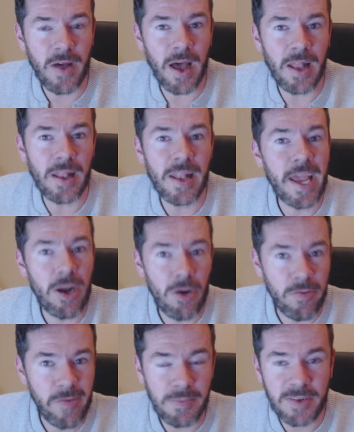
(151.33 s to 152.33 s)
layer
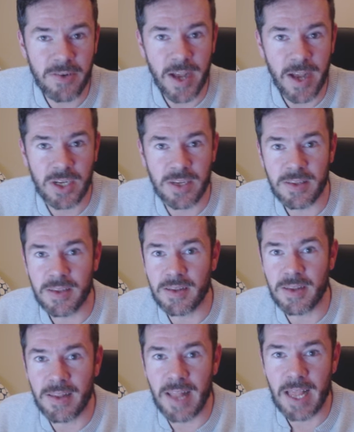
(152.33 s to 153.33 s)
of abstraction that
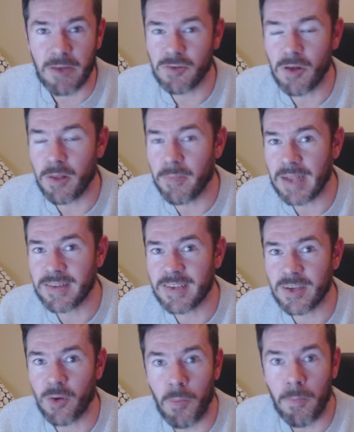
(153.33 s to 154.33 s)
a language like
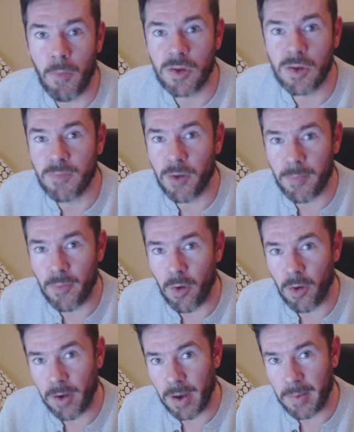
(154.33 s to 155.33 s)
BASIC or most modern
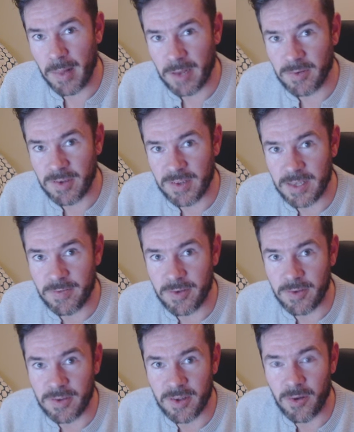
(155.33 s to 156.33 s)
programming languages give
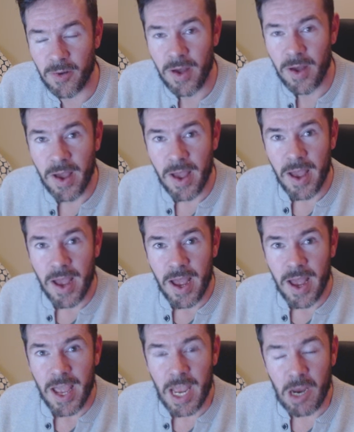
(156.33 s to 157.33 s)
you. So
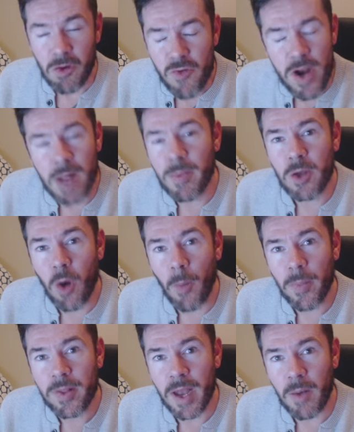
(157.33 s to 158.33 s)
incredibly
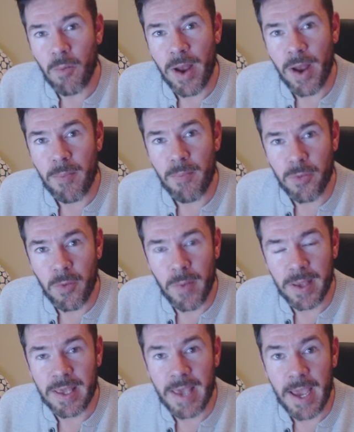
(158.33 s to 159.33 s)
complicated way to
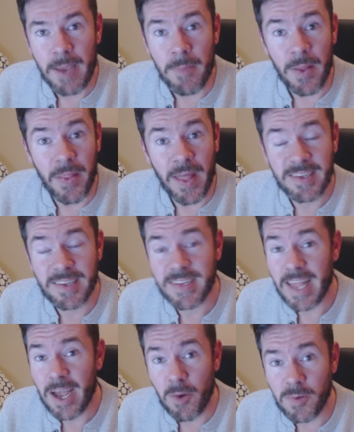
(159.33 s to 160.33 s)
make a game, but that's just
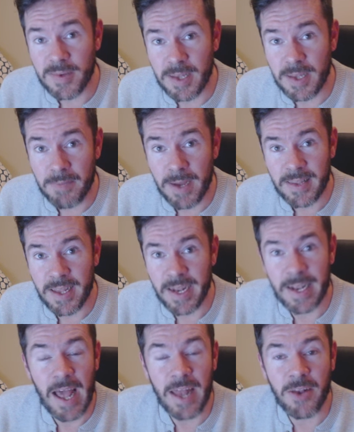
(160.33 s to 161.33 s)
how it was done back
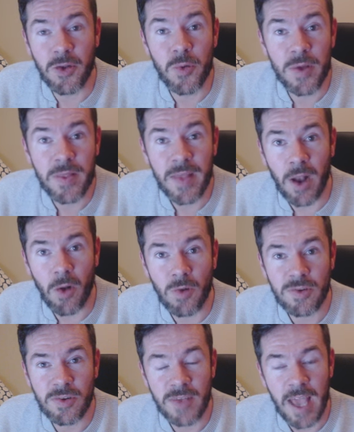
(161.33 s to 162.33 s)
then, and doing that
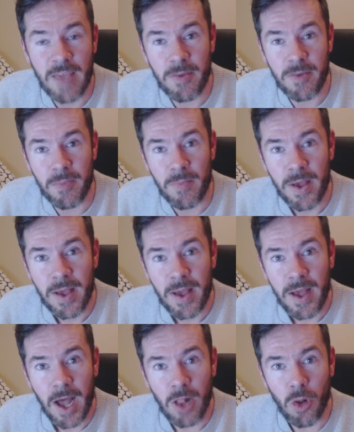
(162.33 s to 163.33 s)
also gave him
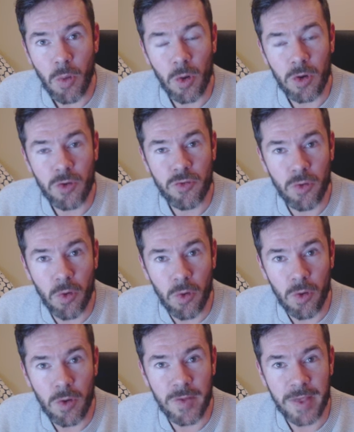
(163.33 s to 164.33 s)
a lot more
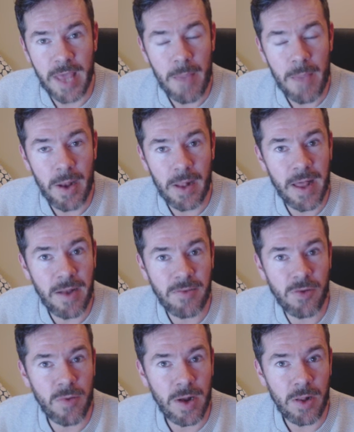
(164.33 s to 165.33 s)
control over the game and allowed it
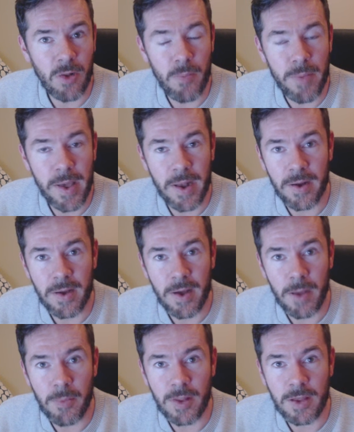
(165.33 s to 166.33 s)
to run a lot better, I
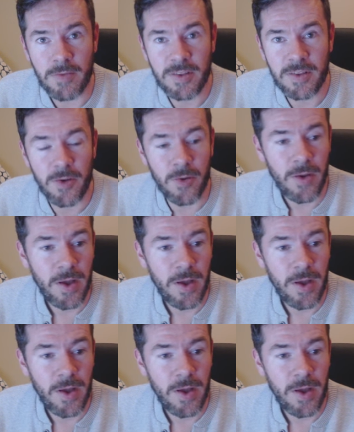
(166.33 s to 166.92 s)
believe. So